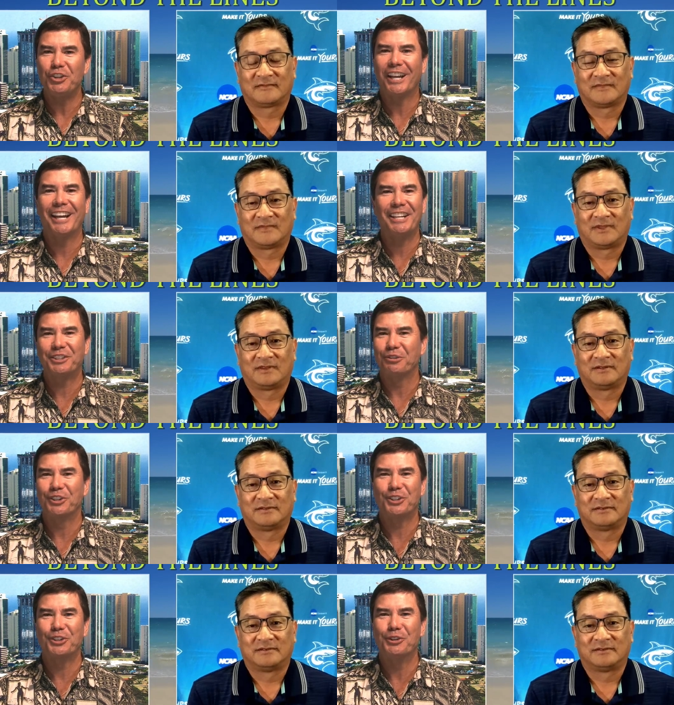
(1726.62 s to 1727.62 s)
Speaker 1: guys are
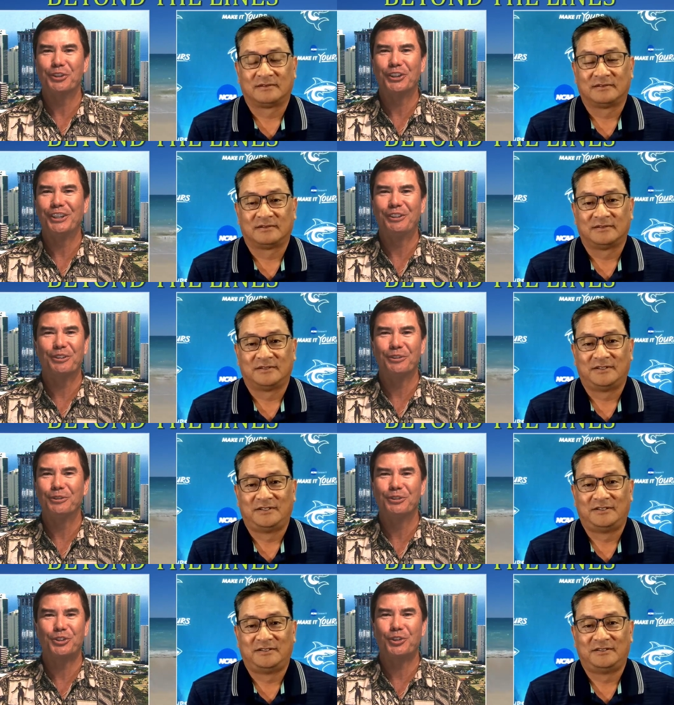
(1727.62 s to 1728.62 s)
so good through
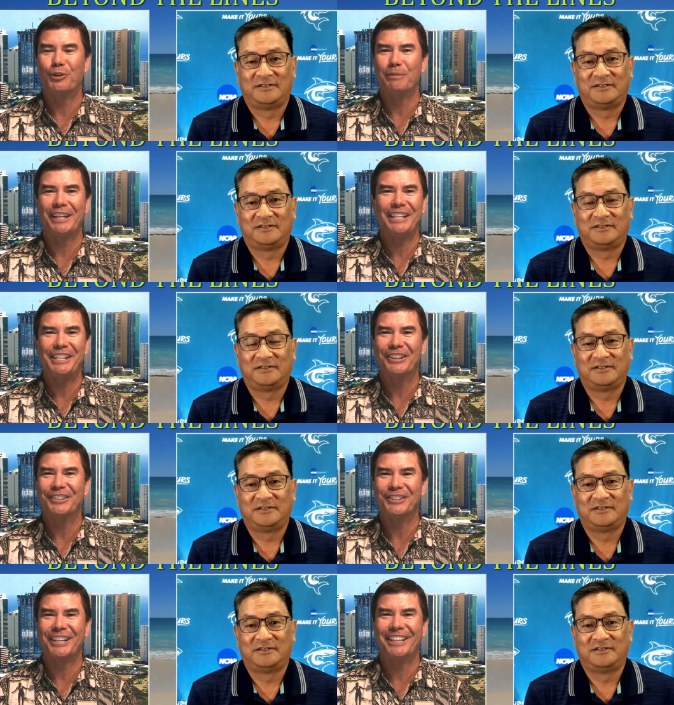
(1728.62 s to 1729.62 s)
so many
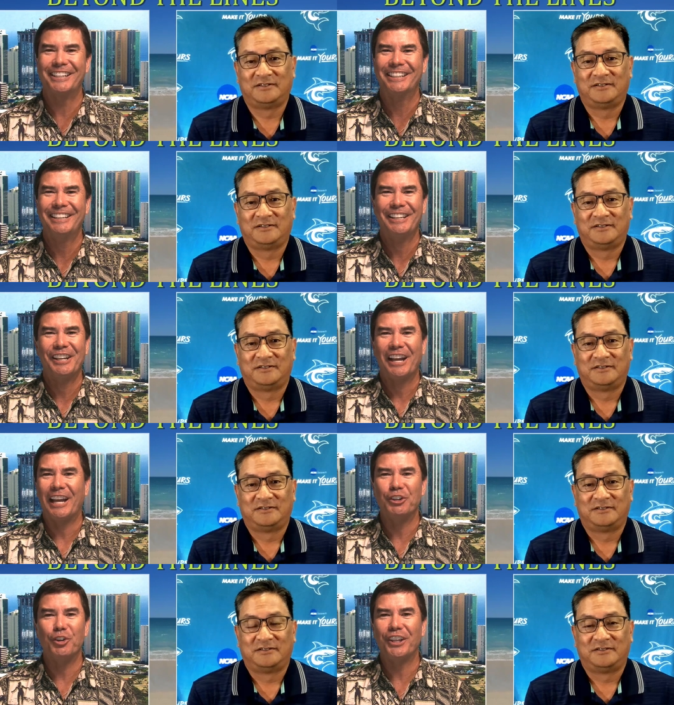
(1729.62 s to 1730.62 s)
years and i
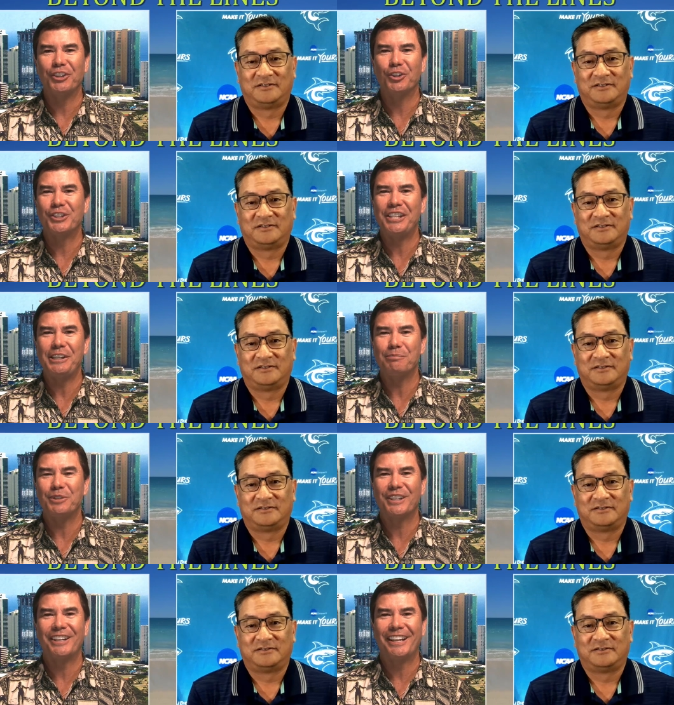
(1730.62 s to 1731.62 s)
know that your teams
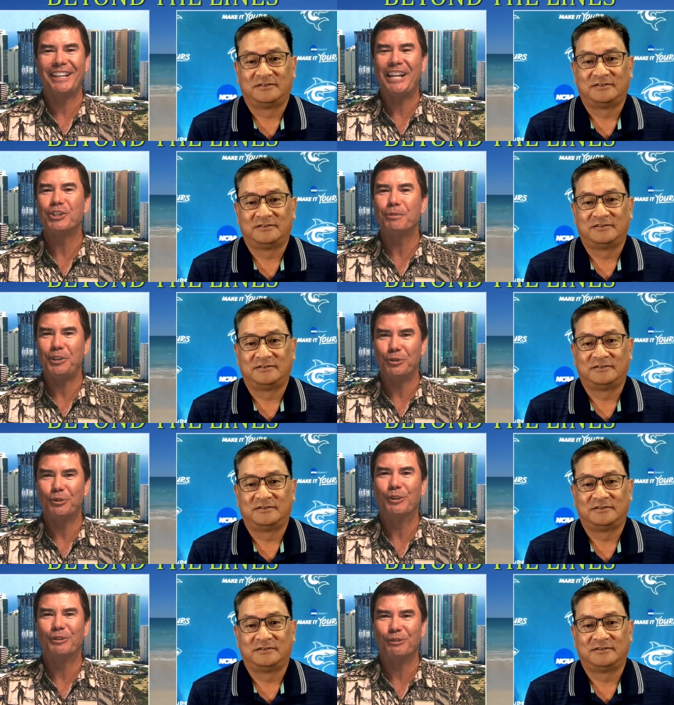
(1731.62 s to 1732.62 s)
uh, at hpu
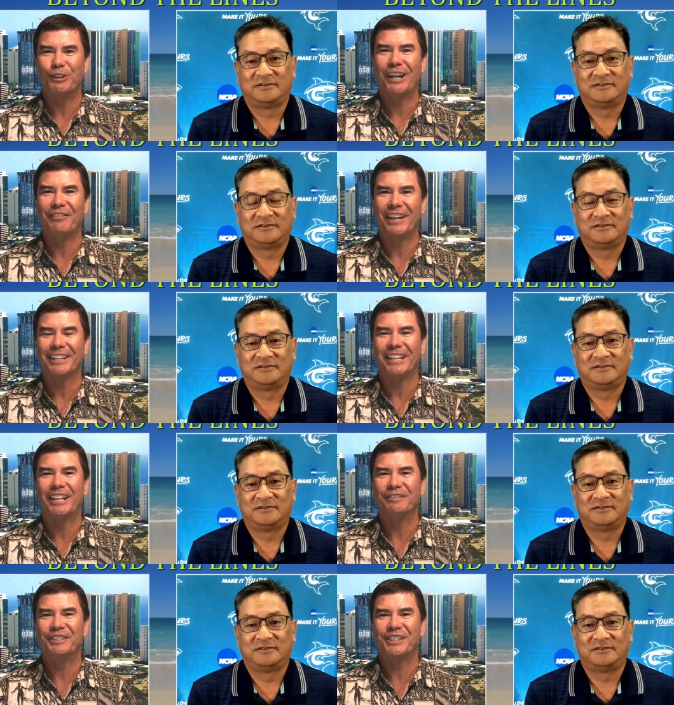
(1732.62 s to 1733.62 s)
will will have that kind
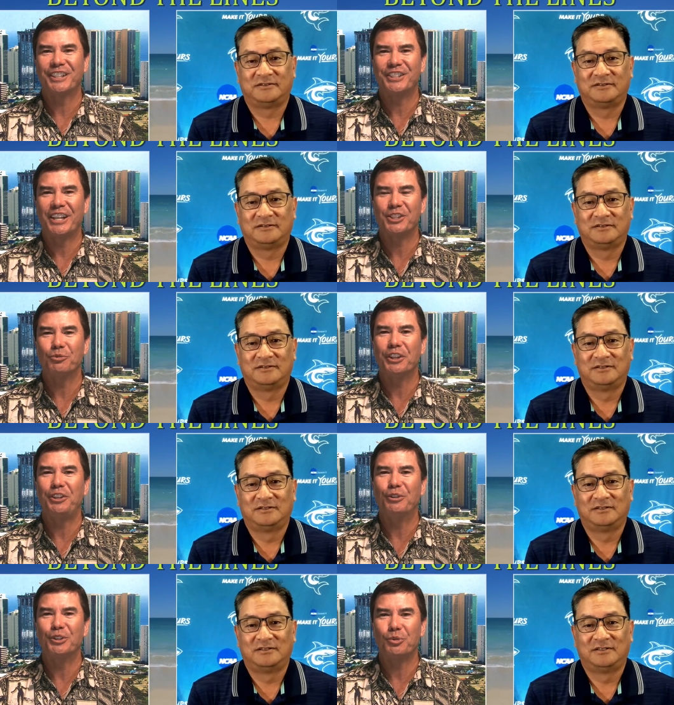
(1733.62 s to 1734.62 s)
of a success with
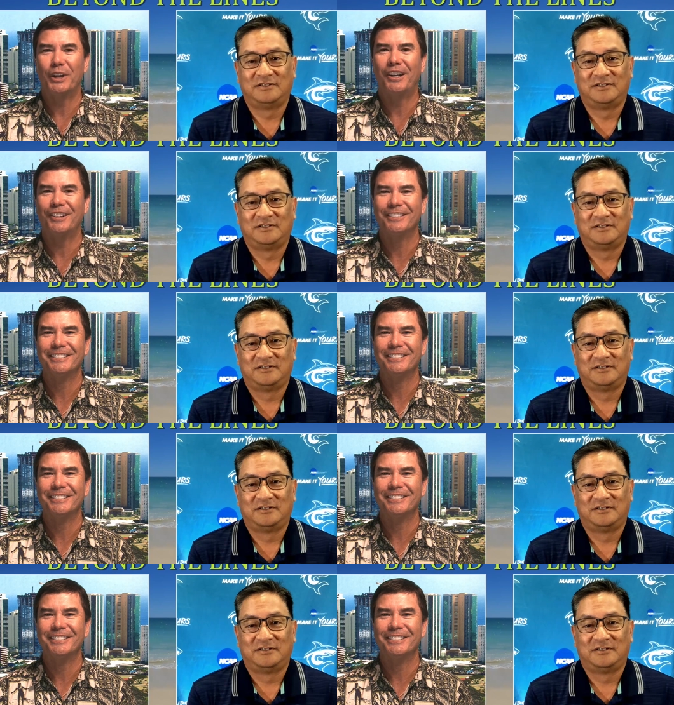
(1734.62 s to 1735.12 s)
you as well